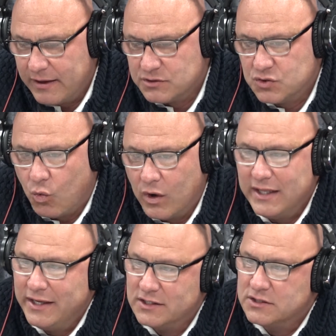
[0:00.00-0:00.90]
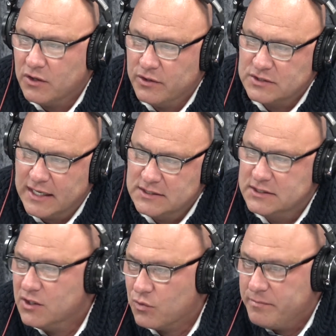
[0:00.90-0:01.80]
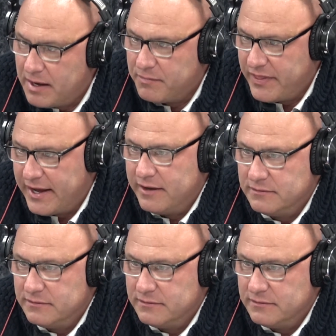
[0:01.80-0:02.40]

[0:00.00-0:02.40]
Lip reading: That was 20 years ago. Those guys still remember that.